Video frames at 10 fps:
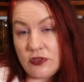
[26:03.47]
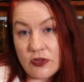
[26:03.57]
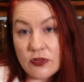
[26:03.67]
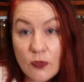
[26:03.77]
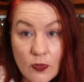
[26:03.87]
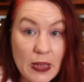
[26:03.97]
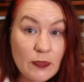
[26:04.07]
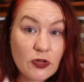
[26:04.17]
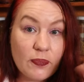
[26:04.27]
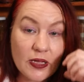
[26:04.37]
you know, the more
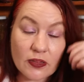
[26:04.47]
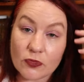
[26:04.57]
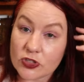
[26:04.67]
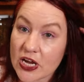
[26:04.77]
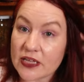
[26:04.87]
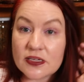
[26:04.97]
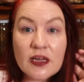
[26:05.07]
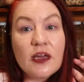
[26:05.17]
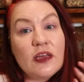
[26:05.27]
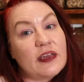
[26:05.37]
people you meet, the more chance
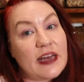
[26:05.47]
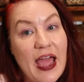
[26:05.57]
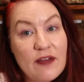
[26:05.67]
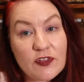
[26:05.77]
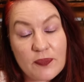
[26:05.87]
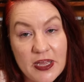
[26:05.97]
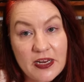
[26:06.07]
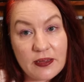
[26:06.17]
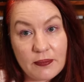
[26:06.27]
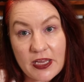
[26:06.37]
you're going to have of
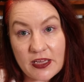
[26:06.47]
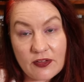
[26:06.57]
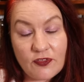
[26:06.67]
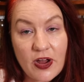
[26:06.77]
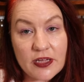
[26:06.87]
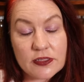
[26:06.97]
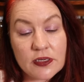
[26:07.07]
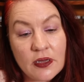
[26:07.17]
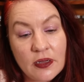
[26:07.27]
making friends.